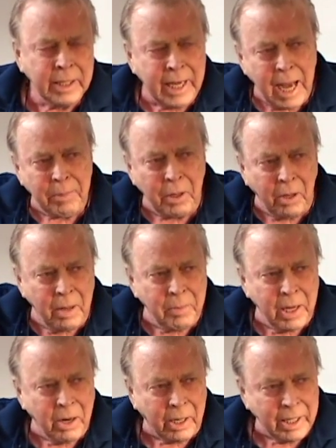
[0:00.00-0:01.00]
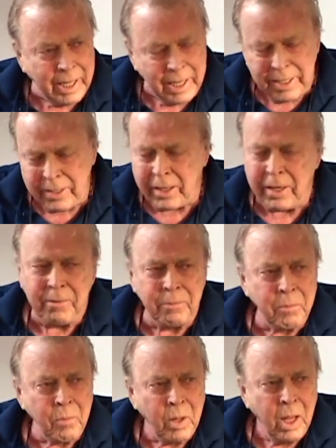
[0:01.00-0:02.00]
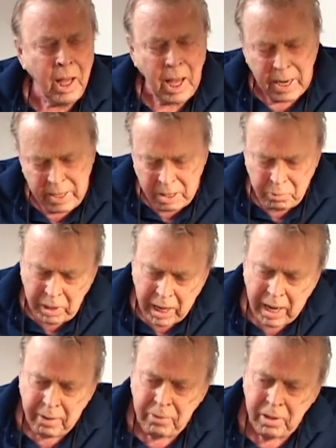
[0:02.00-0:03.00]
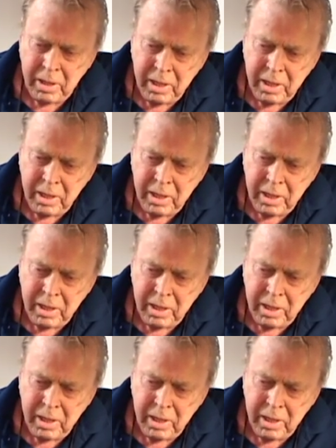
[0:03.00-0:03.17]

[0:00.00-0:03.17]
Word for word: capital M-A-R-K-E-T. And then we have